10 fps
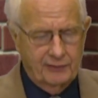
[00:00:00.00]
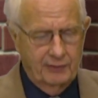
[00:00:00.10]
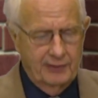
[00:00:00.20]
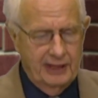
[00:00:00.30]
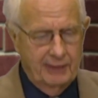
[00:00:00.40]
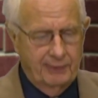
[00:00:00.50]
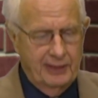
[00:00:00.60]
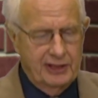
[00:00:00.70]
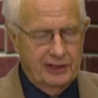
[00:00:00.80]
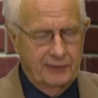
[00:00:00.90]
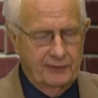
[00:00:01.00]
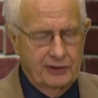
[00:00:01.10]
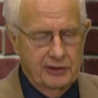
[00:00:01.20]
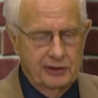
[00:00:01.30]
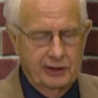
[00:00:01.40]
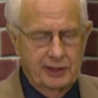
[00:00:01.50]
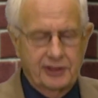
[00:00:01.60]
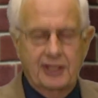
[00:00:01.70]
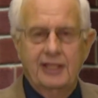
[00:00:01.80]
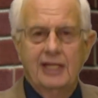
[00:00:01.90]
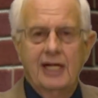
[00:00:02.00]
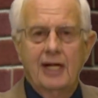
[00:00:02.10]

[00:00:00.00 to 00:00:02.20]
for me to preach and for you to listen,